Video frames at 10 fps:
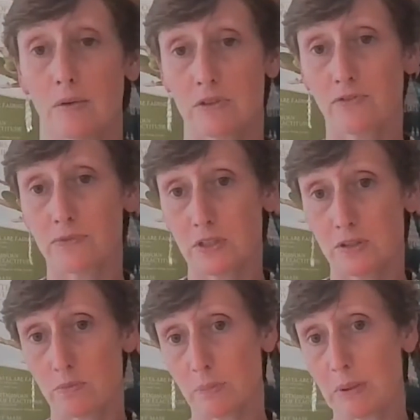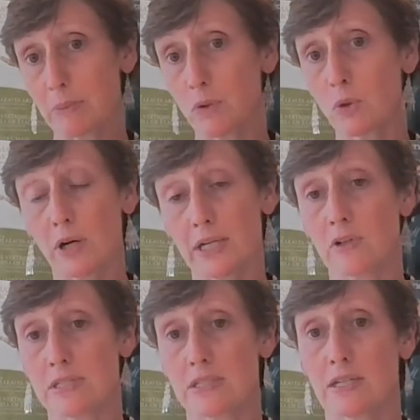the people who work in
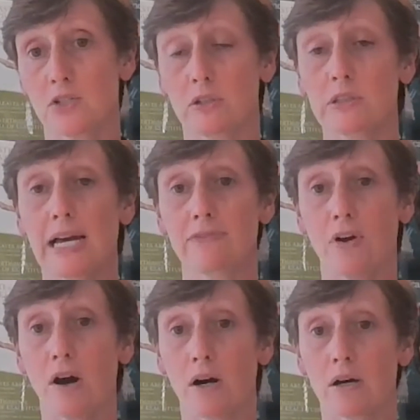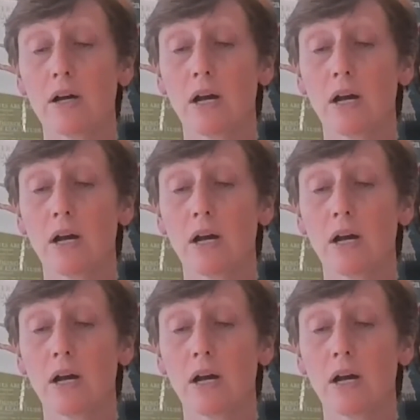residential life are